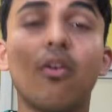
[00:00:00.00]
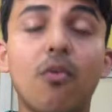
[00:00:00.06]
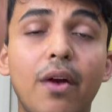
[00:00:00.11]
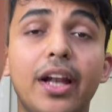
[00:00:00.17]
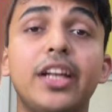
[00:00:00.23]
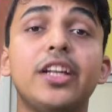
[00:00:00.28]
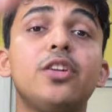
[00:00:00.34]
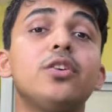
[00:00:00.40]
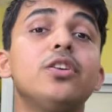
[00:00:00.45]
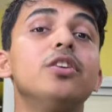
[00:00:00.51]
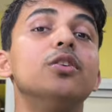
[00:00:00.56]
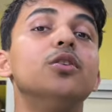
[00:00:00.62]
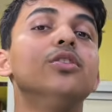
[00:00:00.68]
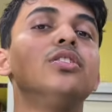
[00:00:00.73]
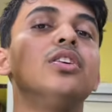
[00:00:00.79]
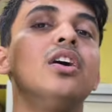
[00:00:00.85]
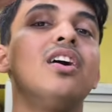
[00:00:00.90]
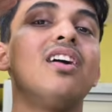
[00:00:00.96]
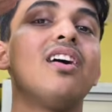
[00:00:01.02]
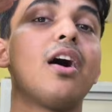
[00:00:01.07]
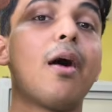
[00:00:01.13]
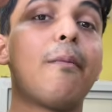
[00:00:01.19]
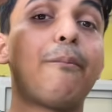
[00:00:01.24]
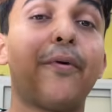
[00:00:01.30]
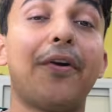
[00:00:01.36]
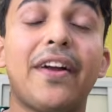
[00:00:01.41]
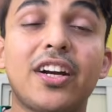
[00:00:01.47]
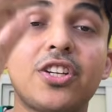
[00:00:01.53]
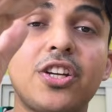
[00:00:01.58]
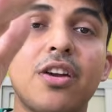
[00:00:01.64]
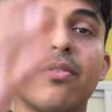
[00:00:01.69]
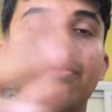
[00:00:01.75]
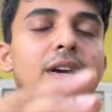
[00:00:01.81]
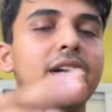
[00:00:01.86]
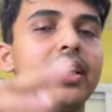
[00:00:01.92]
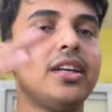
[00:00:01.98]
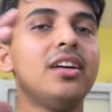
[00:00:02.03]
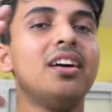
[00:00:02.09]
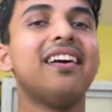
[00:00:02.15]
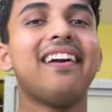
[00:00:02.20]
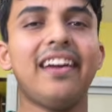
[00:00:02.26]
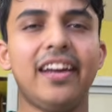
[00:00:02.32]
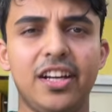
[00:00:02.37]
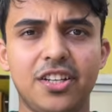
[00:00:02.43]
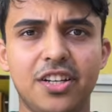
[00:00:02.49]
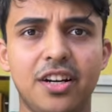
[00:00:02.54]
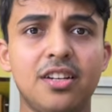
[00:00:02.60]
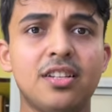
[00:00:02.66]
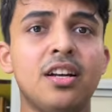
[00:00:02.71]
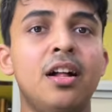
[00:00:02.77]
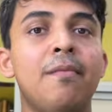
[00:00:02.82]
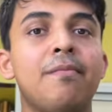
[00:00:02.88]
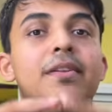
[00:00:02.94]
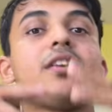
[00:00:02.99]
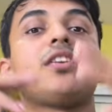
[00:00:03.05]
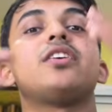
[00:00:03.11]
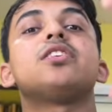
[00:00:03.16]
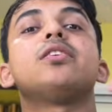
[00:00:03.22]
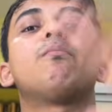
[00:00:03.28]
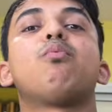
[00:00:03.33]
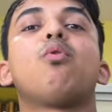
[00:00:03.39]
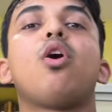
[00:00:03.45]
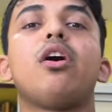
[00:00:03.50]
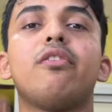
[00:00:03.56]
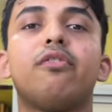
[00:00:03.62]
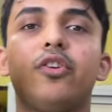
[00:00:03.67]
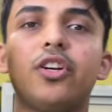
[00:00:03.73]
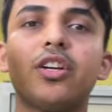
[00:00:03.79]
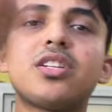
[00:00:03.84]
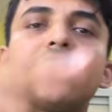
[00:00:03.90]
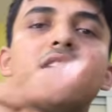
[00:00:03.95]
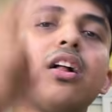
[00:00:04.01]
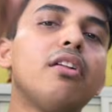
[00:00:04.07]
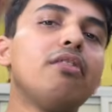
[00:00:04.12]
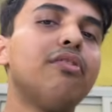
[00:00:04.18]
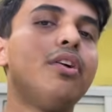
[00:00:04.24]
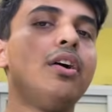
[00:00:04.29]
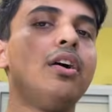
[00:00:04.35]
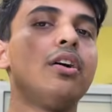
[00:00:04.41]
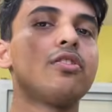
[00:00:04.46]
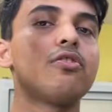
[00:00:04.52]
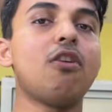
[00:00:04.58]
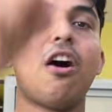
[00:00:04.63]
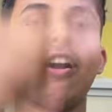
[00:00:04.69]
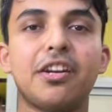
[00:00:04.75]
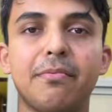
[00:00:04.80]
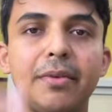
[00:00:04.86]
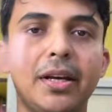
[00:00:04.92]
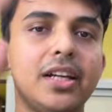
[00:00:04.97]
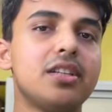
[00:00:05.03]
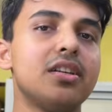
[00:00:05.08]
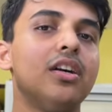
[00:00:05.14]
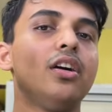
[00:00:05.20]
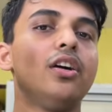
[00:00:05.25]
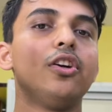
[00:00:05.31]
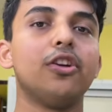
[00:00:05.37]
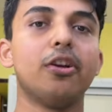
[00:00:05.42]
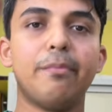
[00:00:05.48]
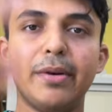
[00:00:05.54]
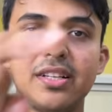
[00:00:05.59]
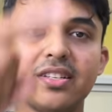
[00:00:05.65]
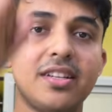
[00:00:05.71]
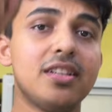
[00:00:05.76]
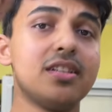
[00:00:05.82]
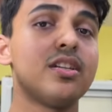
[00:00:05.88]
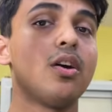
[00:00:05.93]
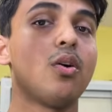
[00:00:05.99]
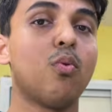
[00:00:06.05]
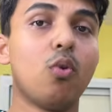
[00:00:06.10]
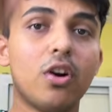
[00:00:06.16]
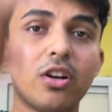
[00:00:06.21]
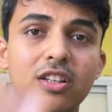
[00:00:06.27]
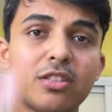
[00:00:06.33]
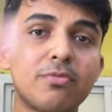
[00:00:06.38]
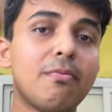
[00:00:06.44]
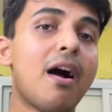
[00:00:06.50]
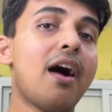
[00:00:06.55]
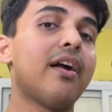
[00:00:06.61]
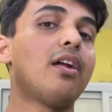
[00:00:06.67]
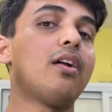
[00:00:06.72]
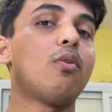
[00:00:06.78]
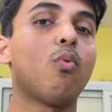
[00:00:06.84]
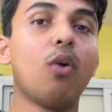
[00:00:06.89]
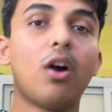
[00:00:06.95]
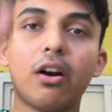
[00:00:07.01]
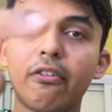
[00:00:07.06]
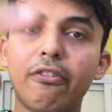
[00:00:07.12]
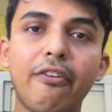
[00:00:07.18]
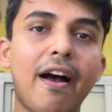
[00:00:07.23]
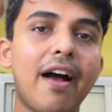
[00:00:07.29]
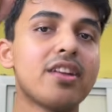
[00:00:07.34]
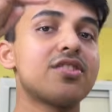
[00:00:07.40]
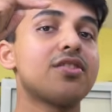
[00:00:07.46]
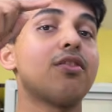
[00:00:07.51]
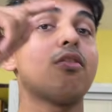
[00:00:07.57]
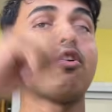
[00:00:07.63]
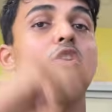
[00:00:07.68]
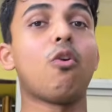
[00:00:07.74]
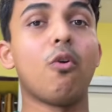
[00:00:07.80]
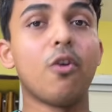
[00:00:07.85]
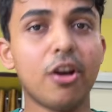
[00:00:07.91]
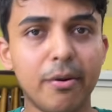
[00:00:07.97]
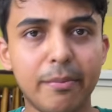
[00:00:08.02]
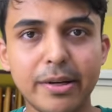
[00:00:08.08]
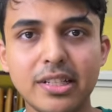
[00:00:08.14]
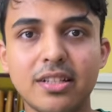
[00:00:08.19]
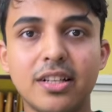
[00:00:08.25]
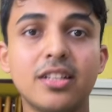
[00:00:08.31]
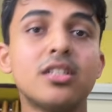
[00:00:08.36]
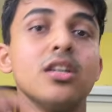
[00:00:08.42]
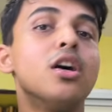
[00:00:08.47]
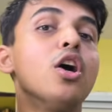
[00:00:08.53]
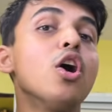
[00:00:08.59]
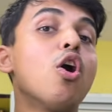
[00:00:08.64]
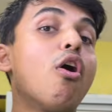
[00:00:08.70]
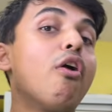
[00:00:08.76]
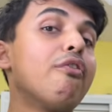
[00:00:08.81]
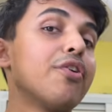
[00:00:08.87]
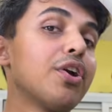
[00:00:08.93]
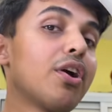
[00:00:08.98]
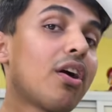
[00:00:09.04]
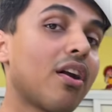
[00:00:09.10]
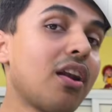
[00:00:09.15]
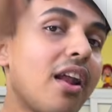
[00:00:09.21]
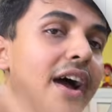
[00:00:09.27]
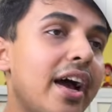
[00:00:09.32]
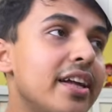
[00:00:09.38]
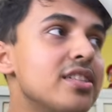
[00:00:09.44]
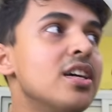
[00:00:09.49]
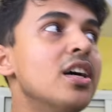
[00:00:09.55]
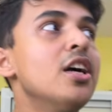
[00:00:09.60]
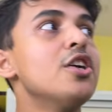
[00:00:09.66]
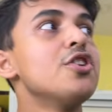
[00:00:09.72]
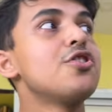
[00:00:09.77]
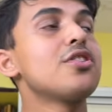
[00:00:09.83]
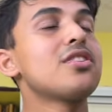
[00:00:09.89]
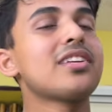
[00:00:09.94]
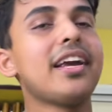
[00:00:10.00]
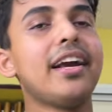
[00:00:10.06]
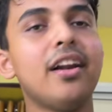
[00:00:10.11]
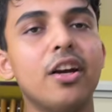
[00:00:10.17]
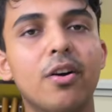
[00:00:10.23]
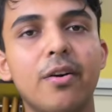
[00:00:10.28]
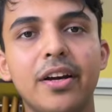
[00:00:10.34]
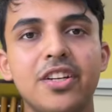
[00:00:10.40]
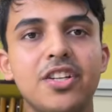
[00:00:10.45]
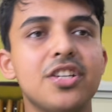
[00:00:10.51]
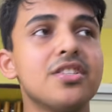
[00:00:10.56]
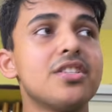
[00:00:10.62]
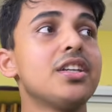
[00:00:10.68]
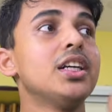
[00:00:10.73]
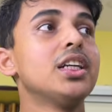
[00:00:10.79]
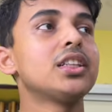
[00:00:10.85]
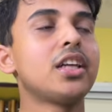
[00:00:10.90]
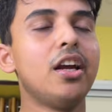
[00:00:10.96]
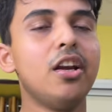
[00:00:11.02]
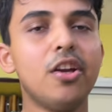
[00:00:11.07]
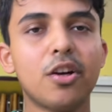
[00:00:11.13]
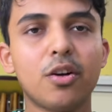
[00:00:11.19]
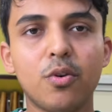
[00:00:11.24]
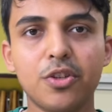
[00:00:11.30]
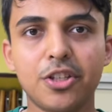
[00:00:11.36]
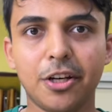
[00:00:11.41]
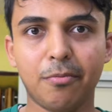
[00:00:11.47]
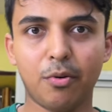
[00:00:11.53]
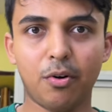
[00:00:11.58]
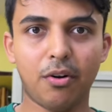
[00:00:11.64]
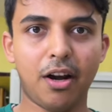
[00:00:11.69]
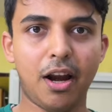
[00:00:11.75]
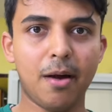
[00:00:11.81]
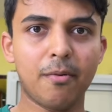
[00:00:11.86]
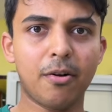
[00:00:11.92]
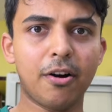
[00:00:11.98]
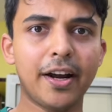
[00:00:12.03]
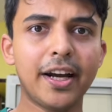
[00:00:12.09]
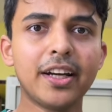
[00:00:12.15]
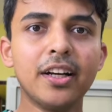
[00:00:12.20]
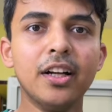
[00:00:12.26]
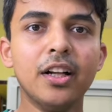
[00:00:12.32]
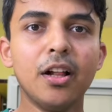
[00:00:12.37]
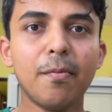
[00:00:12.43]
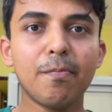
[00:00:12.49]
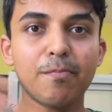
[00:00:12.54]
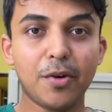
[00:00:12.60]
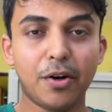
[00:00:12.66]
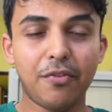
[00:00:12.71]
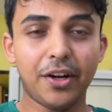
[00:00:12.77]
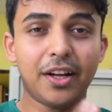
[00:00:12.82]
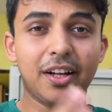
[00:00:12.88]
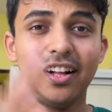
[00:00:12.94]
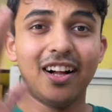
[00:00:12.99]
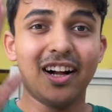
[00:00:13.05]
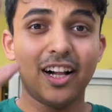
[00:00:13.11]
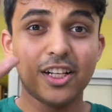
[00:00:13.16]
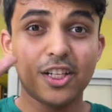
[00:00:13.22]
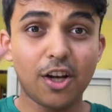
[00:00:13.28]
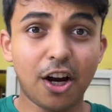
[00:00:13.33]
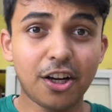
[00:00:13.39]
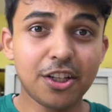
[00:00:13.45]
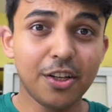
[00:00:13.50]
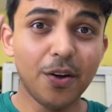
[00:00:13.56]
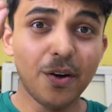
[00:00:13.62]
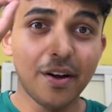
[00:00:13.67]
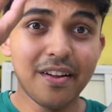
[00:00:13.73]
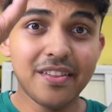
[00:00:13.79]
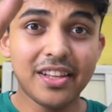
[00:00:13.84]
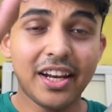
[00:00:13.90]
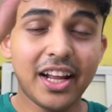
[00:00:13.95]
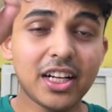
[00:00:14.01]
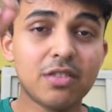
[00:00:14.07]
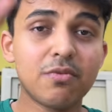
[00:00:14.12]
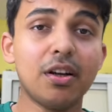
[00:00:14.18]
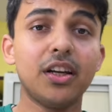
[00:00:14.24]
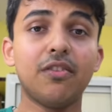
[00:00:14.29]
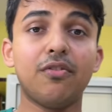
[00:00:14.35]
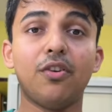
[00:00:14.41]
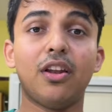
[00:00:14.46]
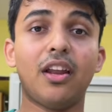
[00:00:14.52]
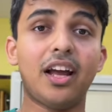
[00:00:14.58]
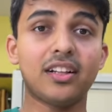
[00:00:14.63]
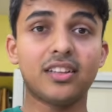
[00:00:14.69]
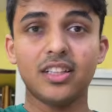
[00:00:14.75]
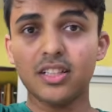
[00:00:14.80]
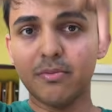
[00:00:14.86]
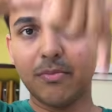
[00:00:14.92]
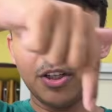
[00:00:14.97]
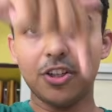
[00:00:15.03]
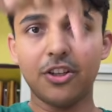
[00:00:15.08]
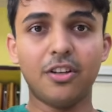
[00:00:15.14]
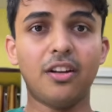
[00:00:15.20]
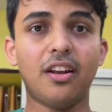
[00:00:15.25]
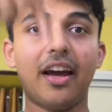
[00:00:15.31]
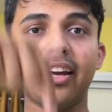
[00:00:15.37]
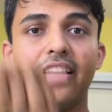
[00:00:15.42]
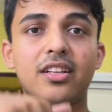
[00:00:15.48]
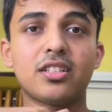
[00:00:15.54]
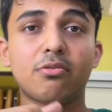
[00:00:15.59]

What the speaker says: ready to use, a production ready agent that can deploy for yourself to automate your business, work smarter, work faster, grow your business, or for your clients, so you scale your agency, scale your coaching program. All right, perfect. I'll talk to you in the next one. If you like this, make sure you like and